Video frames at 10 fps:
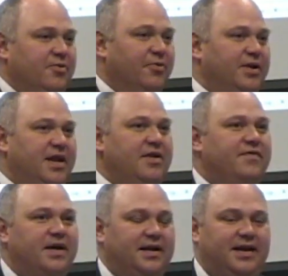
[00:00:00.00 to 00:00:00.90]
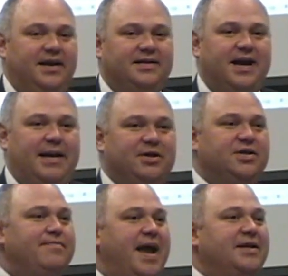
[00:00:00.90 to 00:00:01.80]
Well, in any event, at that time,
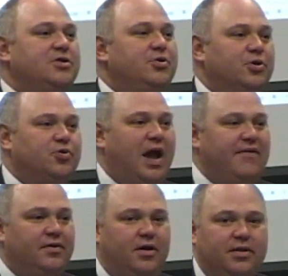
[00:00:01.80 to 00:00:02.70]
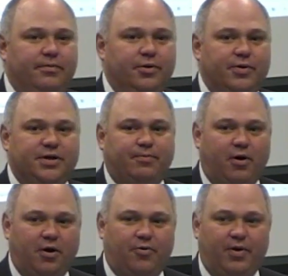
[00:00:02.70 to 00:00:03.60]
just imagine you were driving along the Blue Ridge
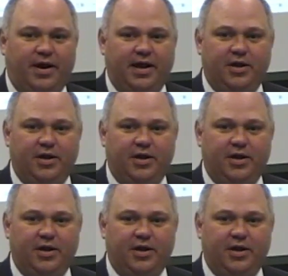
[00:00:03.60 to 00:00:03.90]
Parkway